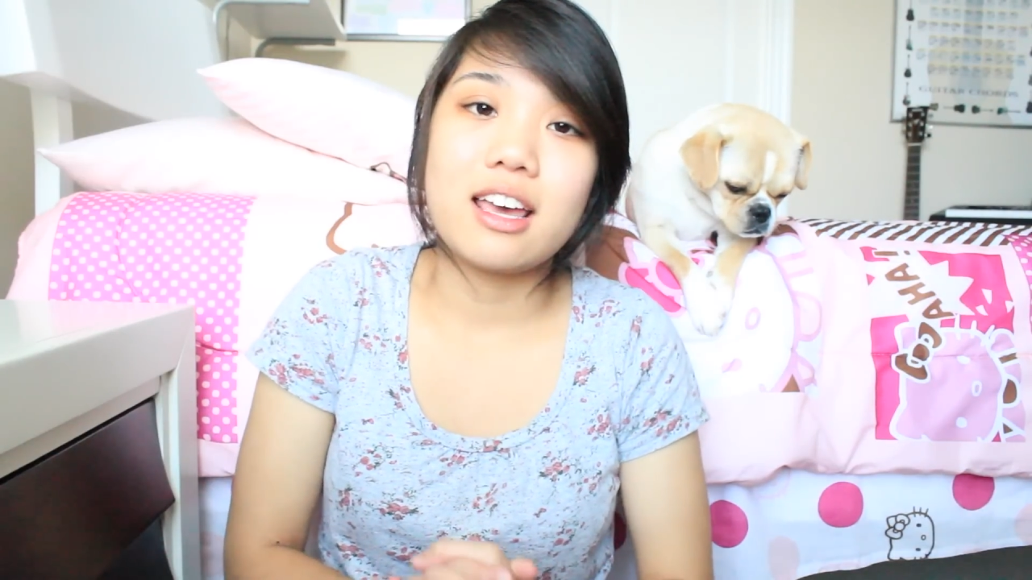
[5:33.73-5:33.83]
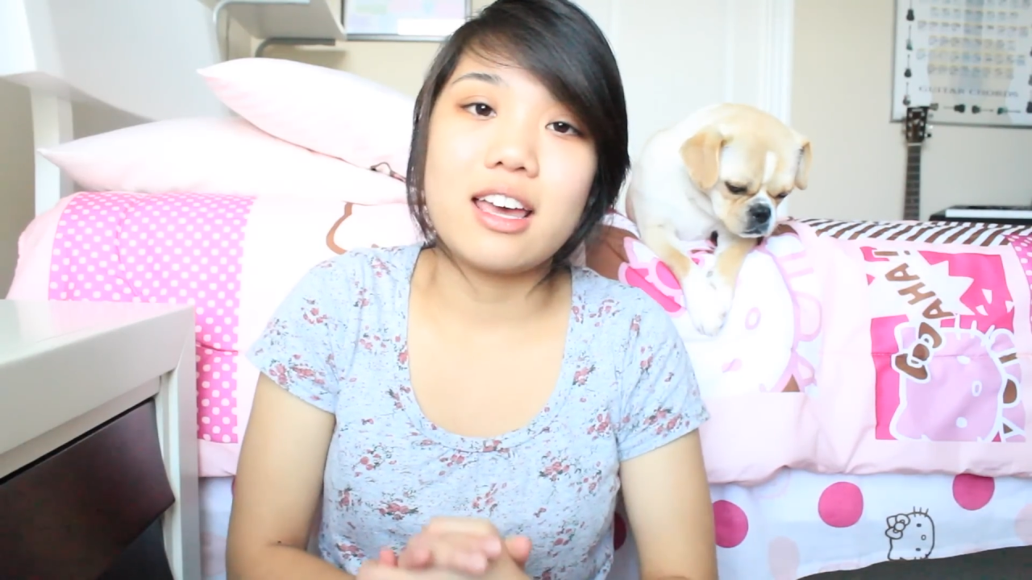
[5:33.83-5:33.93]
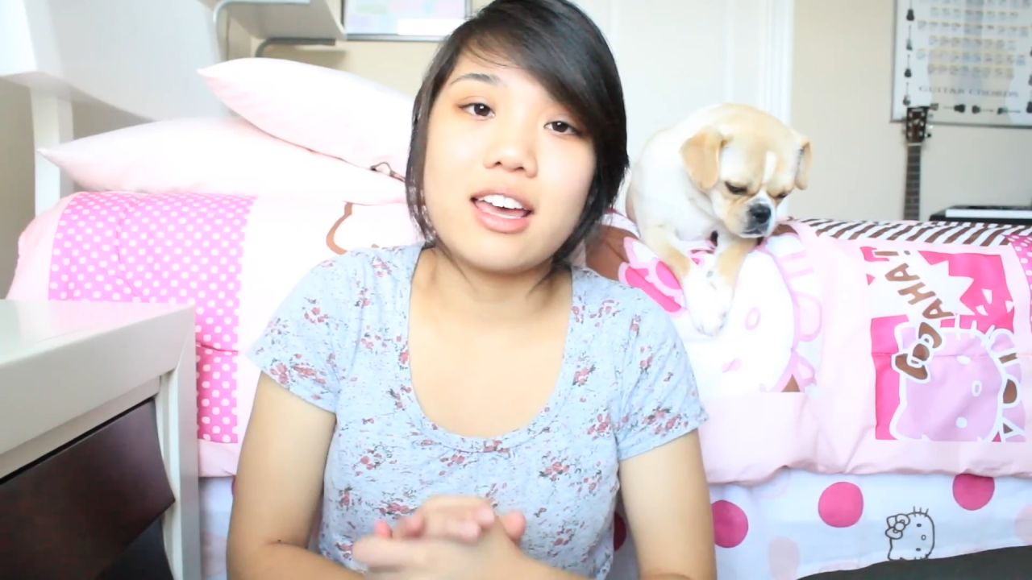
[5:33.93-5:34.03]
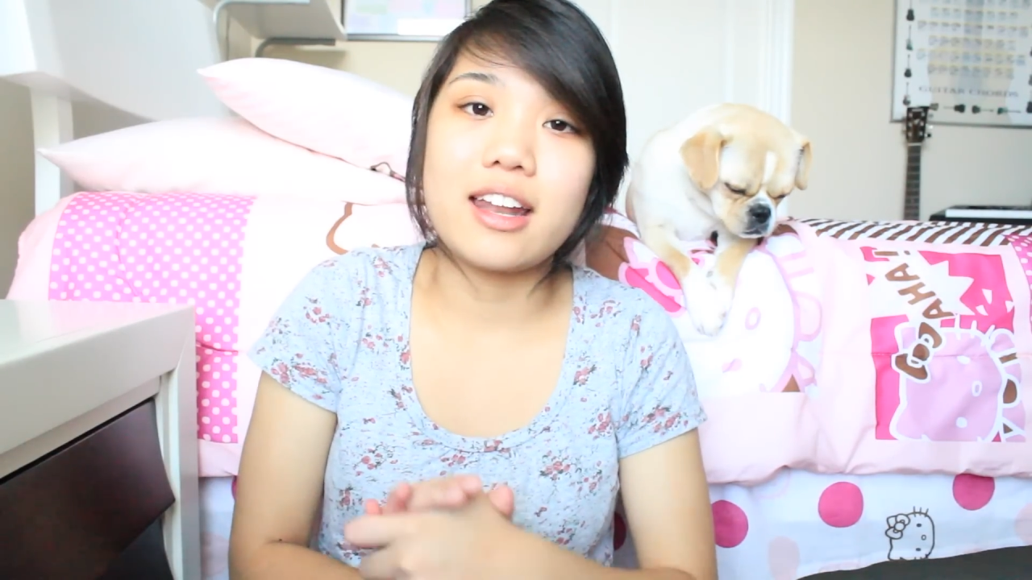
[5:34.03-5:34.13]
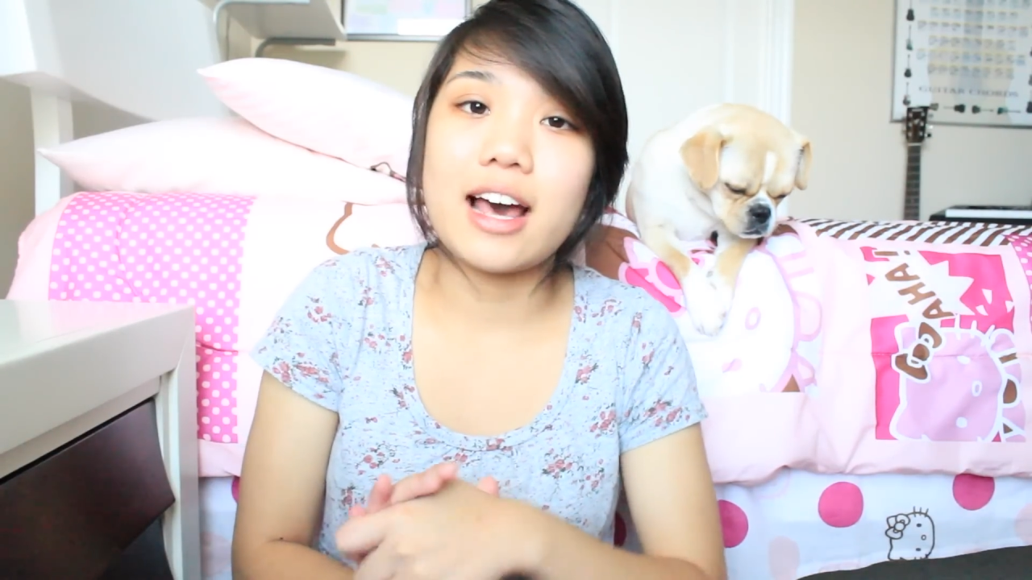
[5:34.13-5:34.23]

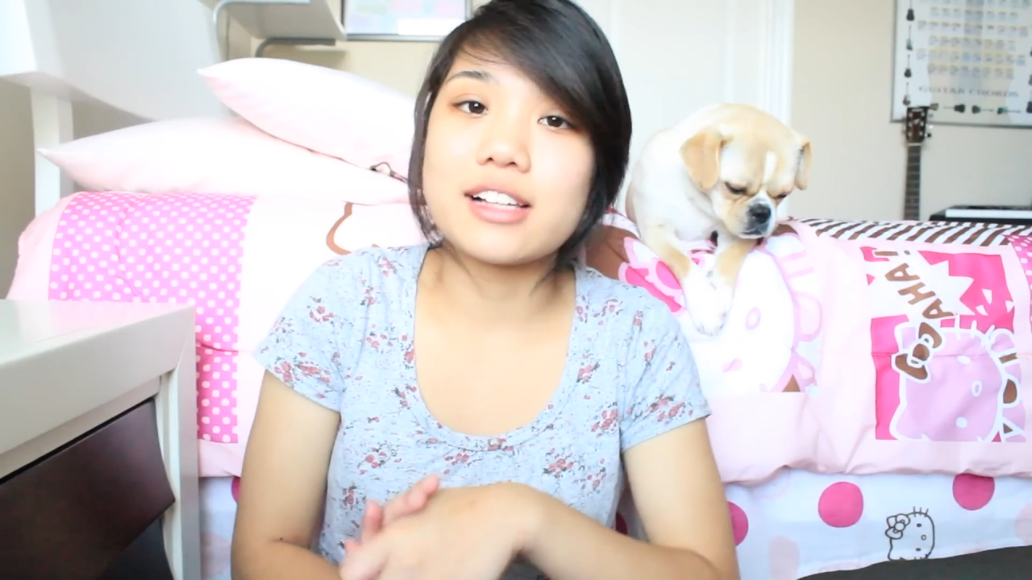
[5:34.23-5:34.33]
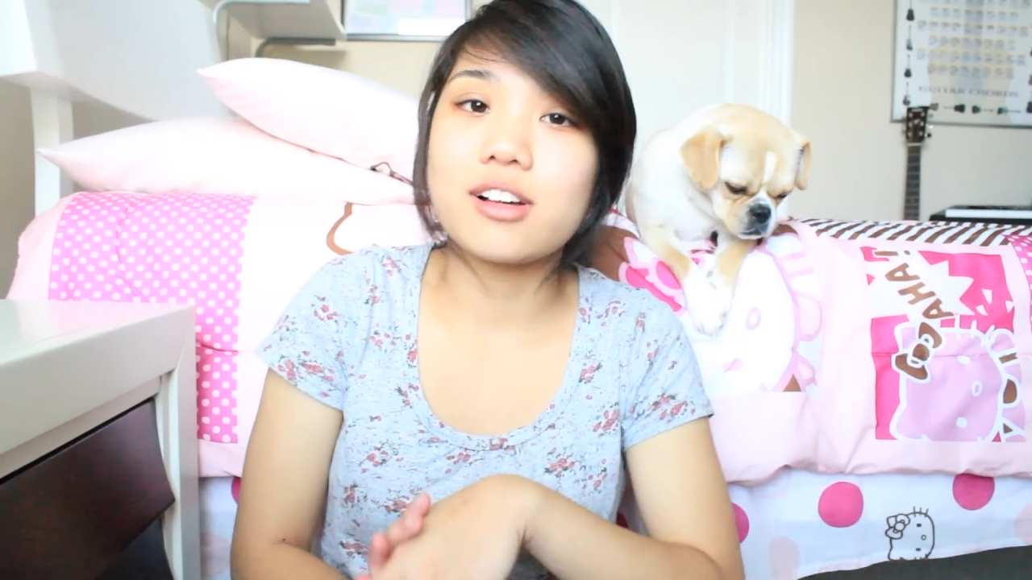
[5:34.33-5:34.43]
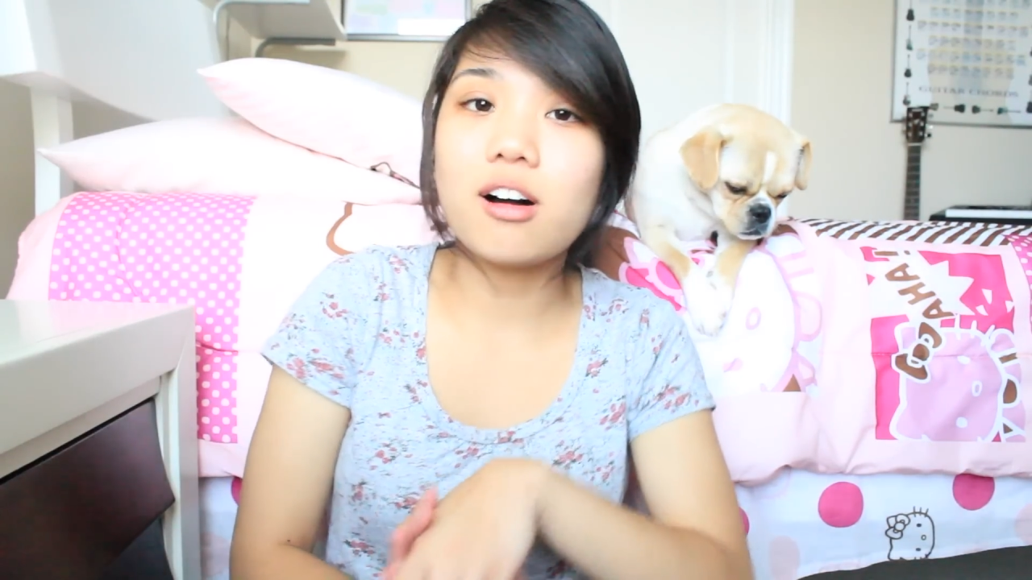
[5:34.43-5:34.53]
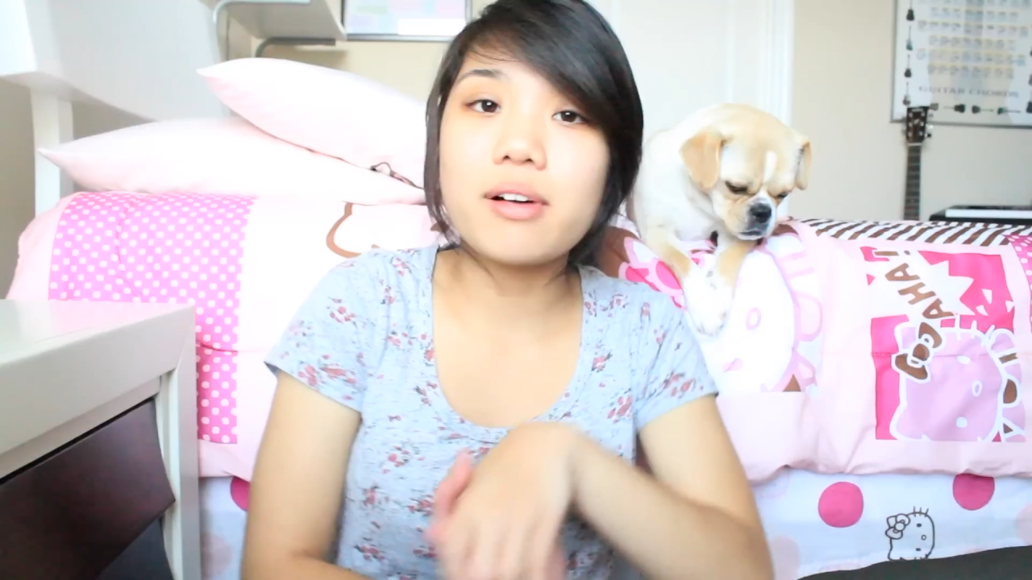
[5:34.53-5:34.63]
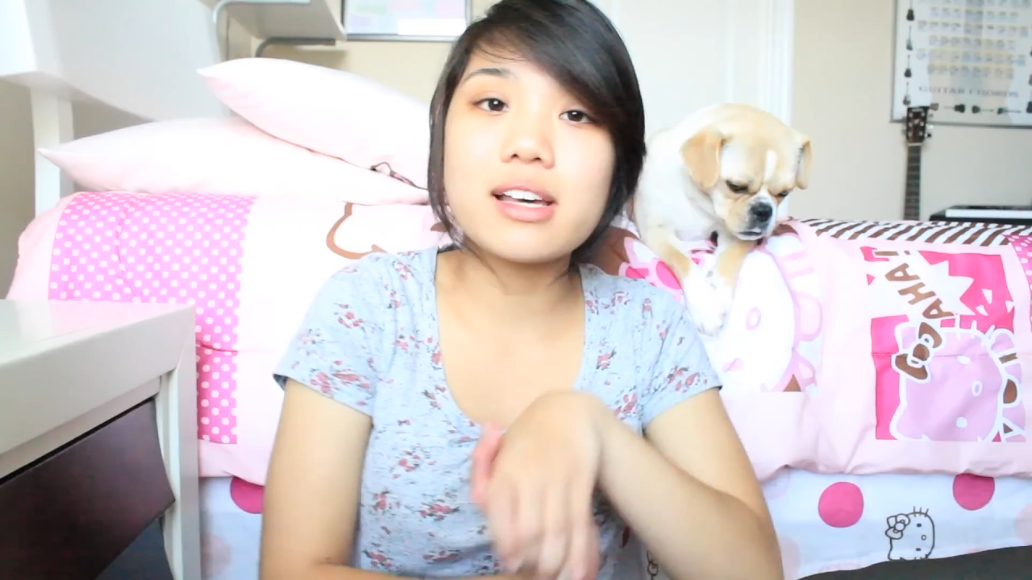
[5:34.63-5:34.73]
And as
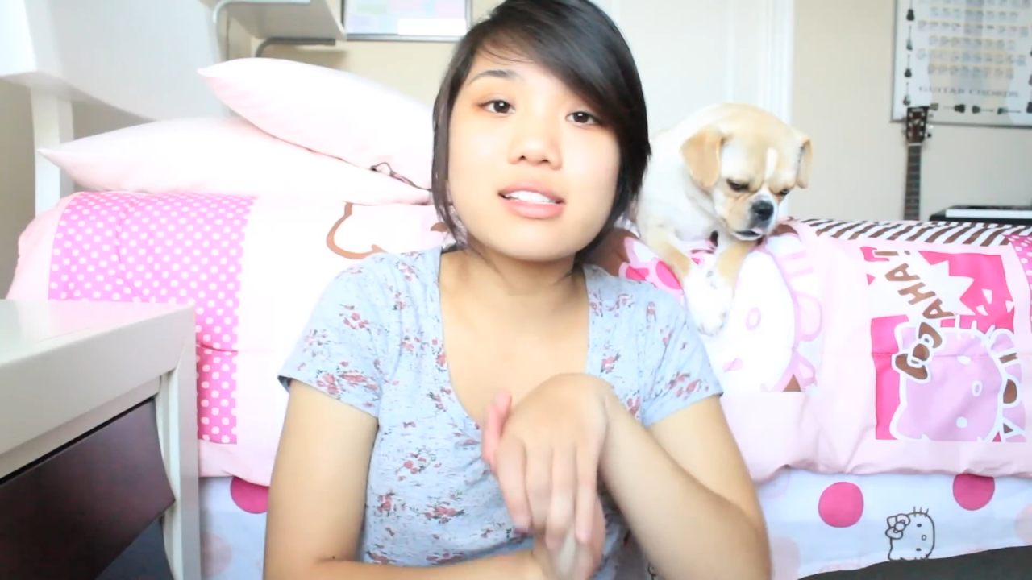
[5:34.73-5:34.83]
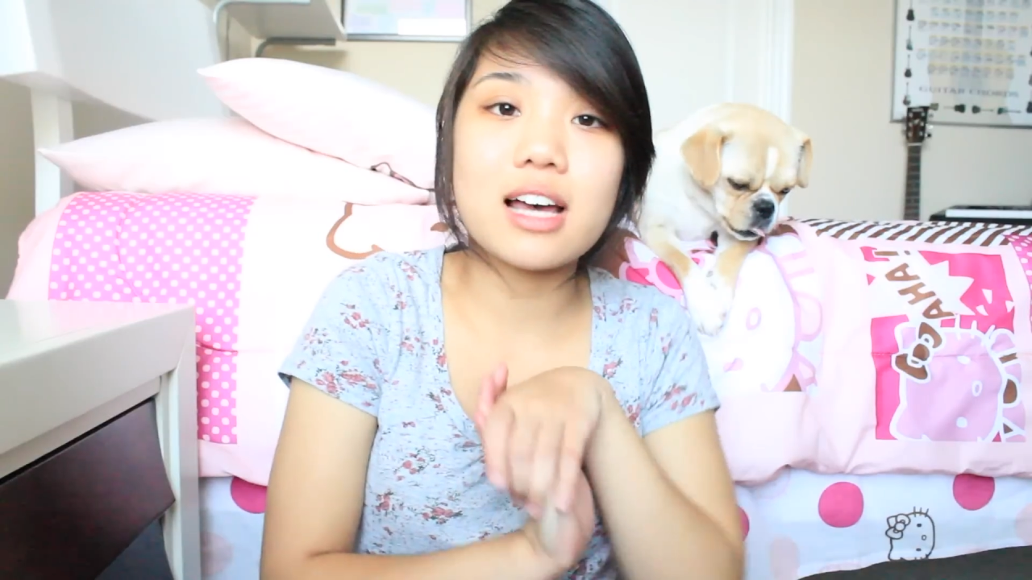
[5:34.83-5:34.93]
always,